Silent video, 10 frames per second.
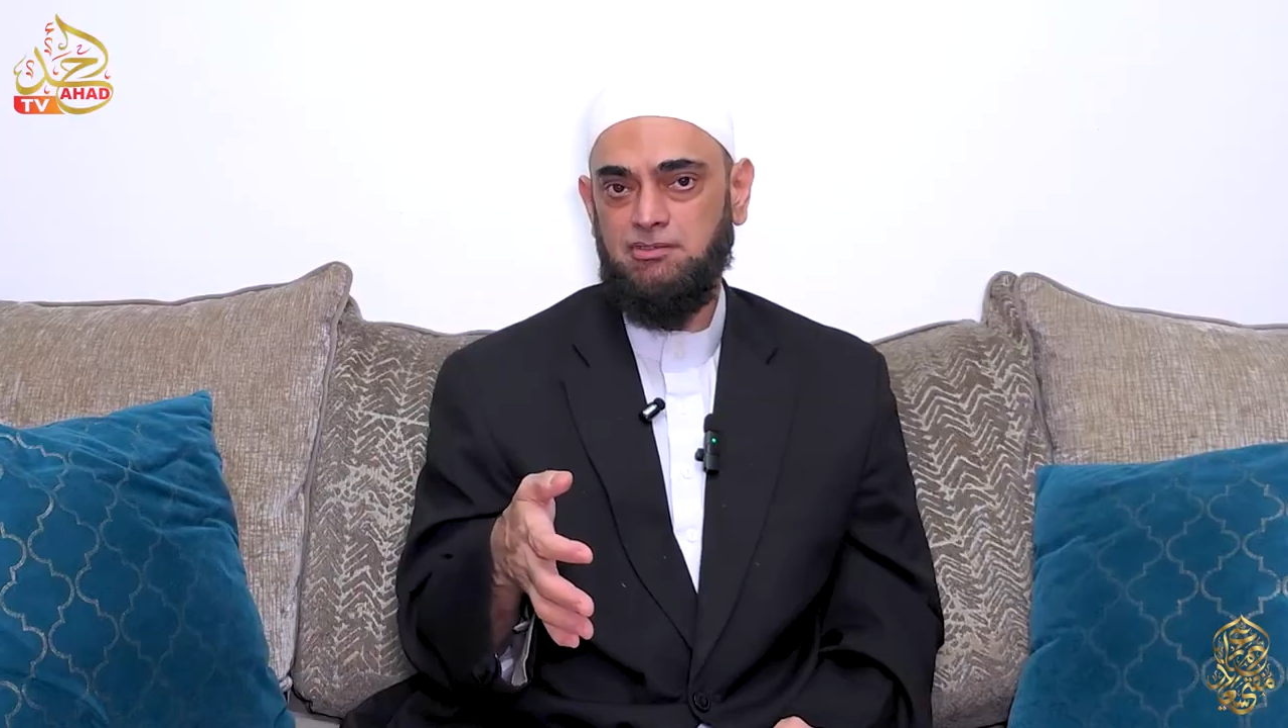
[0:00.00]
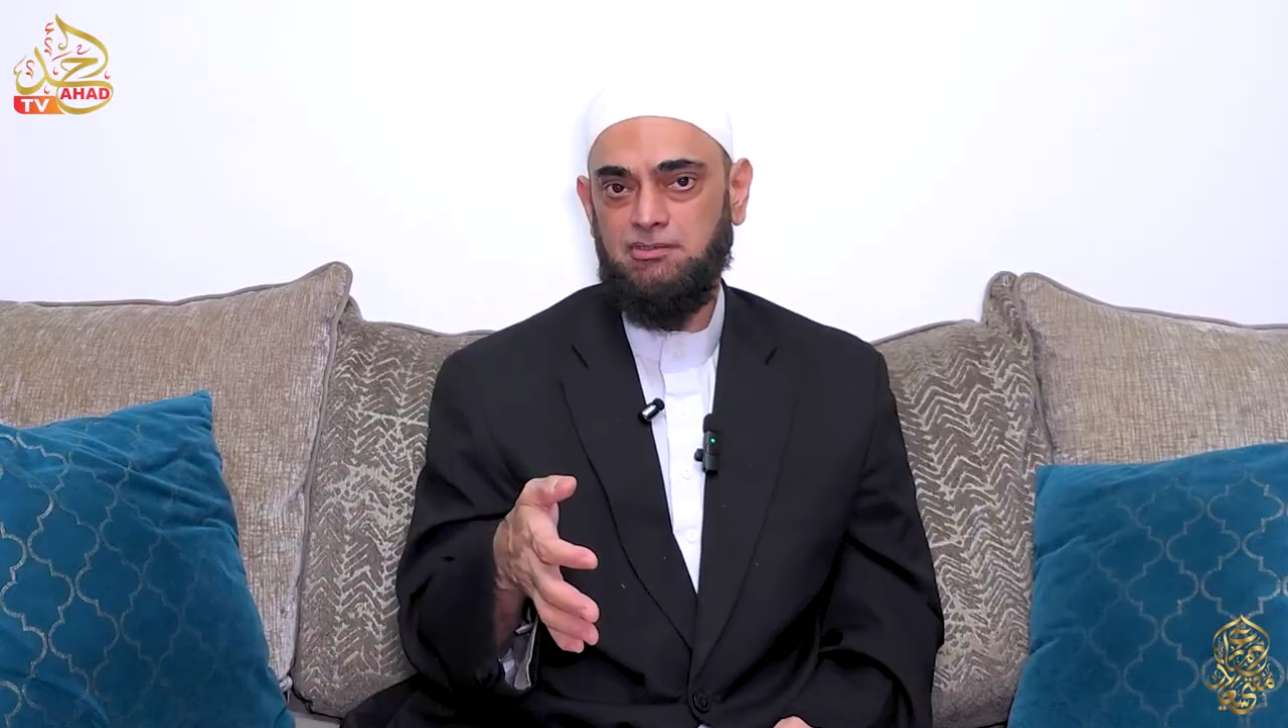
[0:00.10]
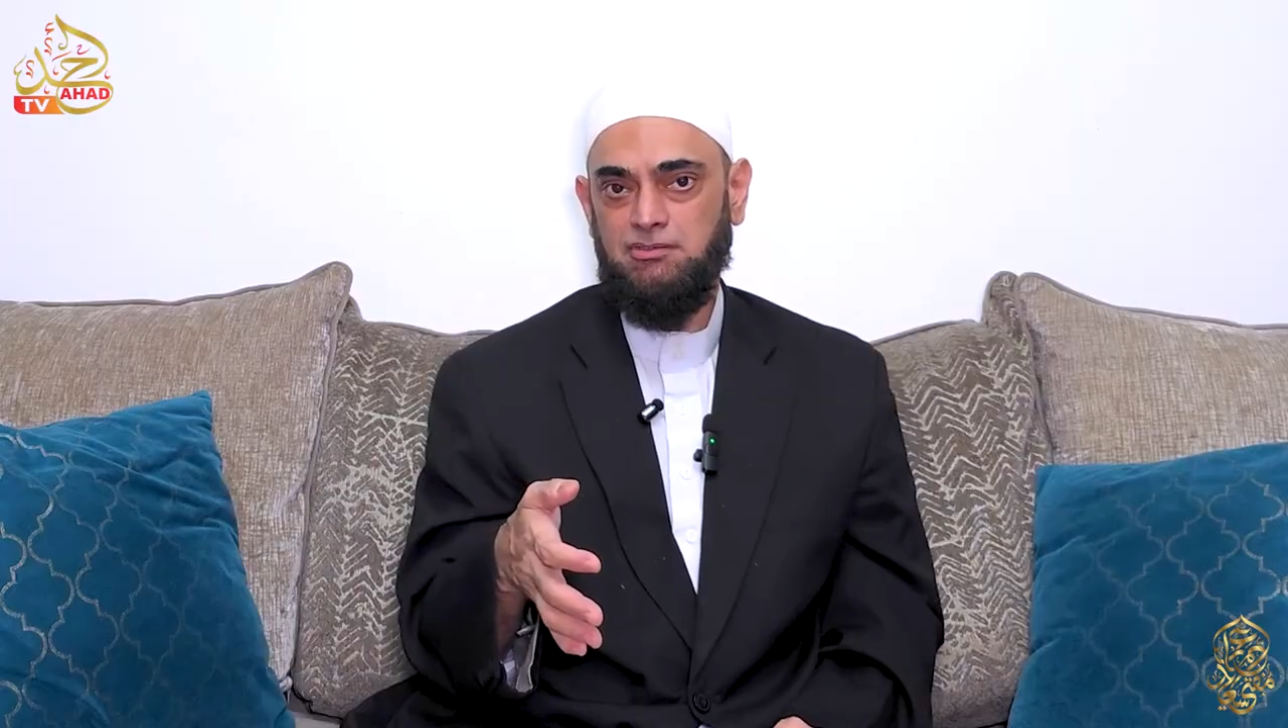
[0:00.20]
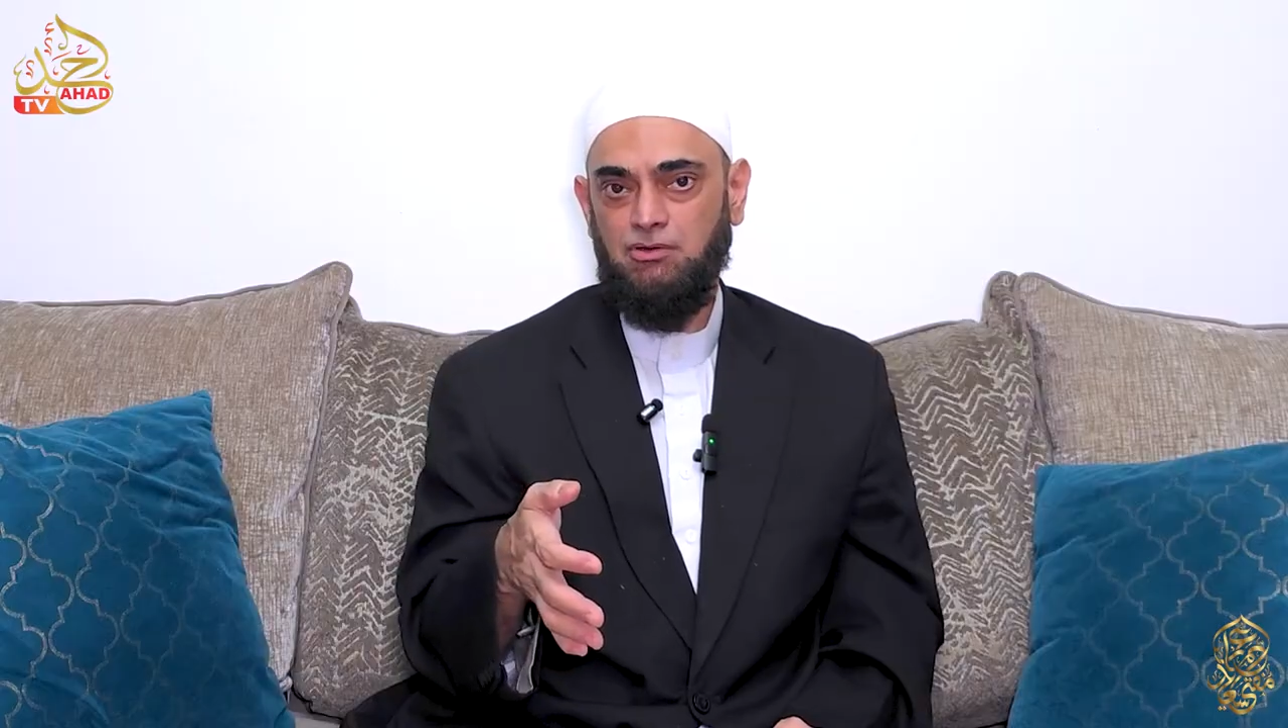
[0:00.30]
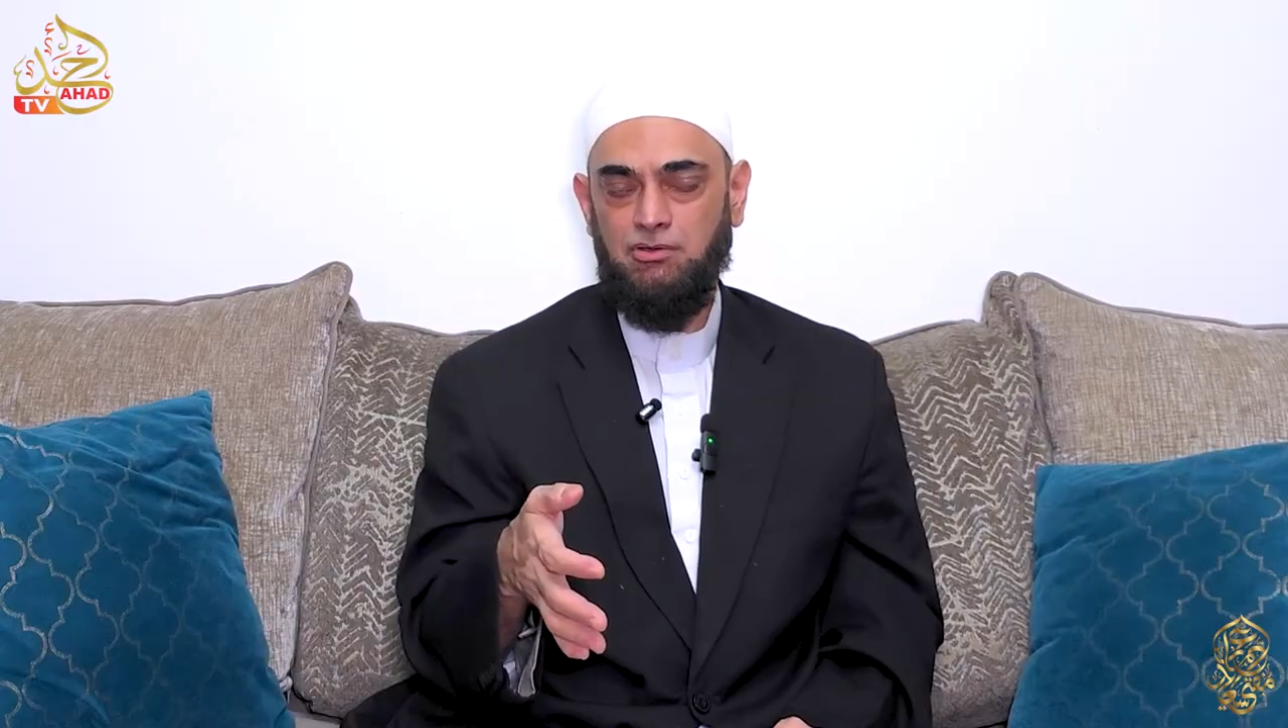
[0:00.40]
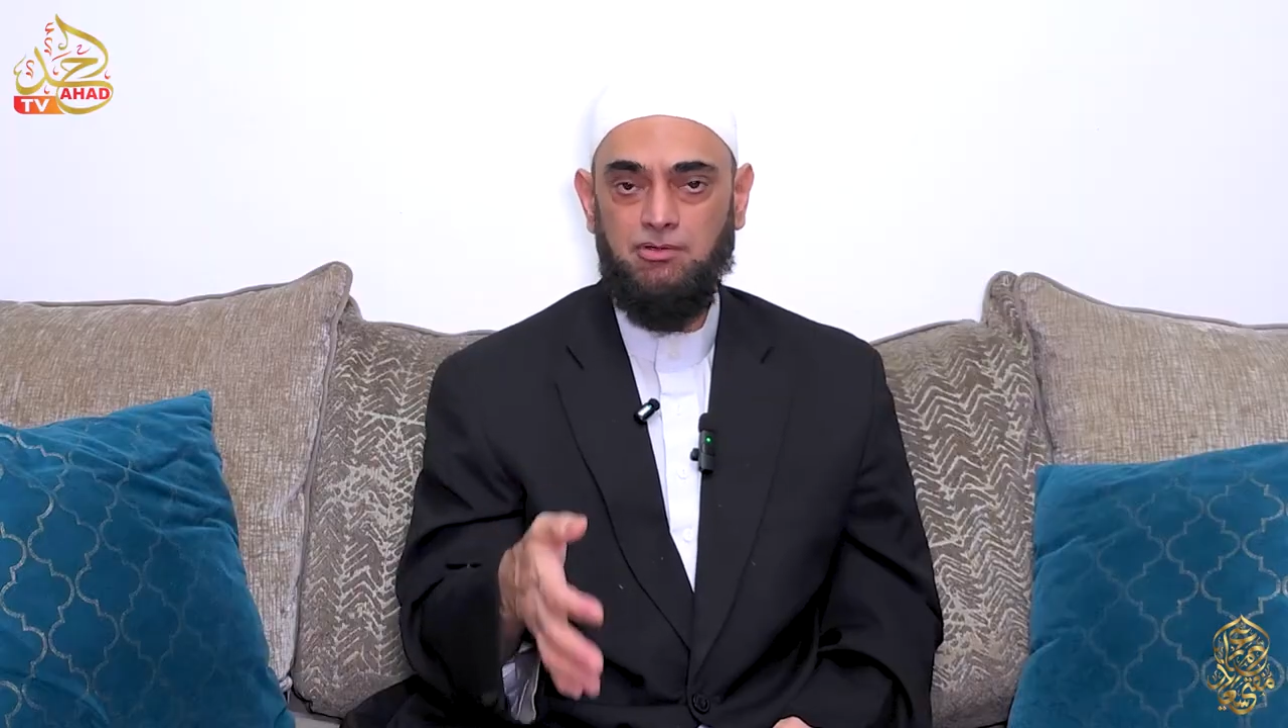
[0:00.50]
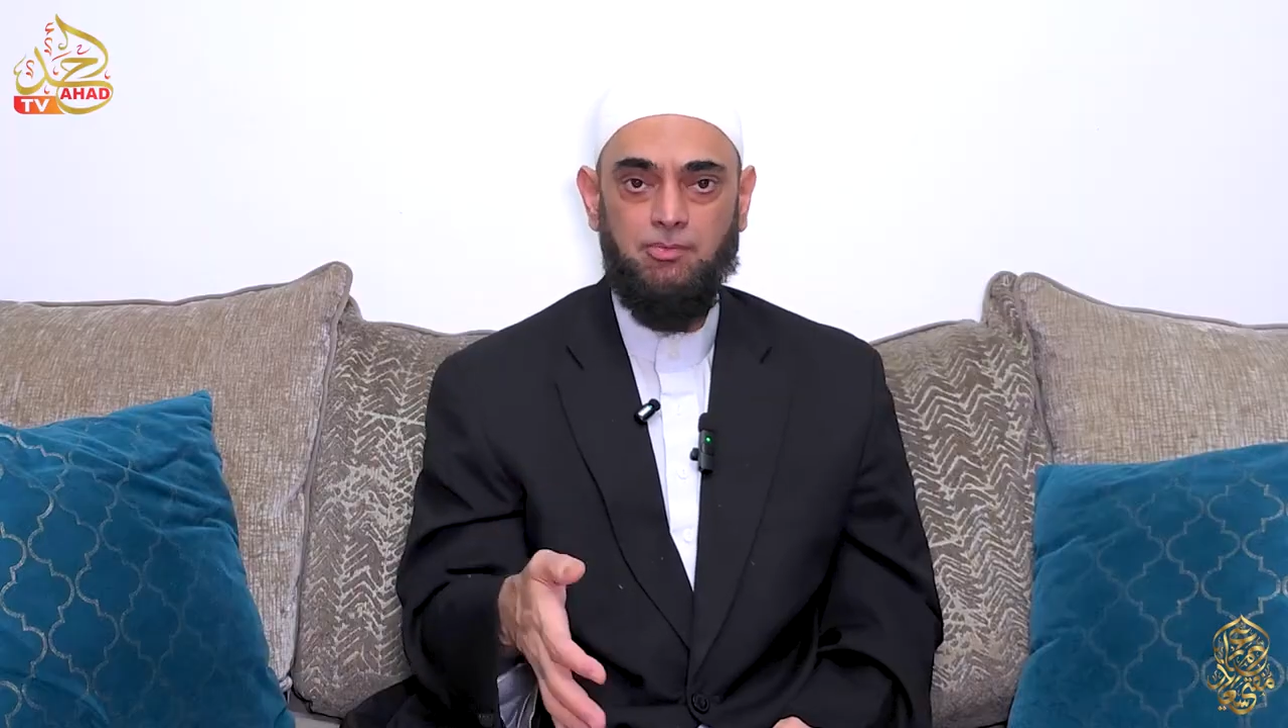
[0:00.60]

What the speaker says: order of